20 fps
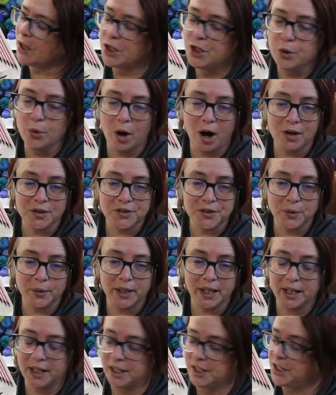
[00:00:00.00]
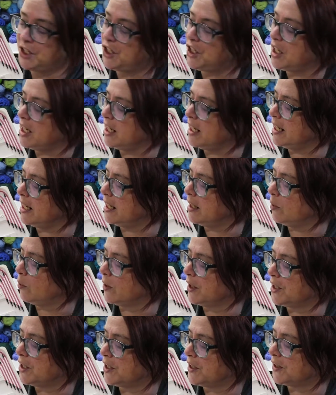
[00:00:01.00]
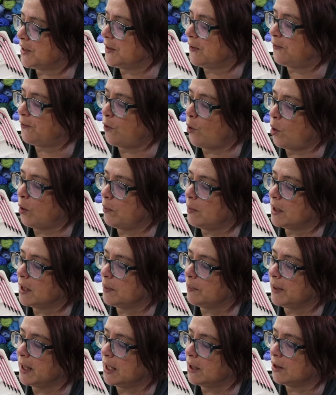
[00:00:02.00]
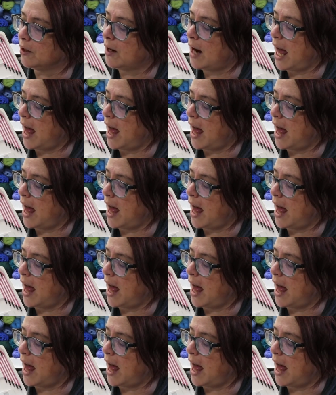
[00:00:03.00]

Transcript: You also get a G, which is the 4 millimeter,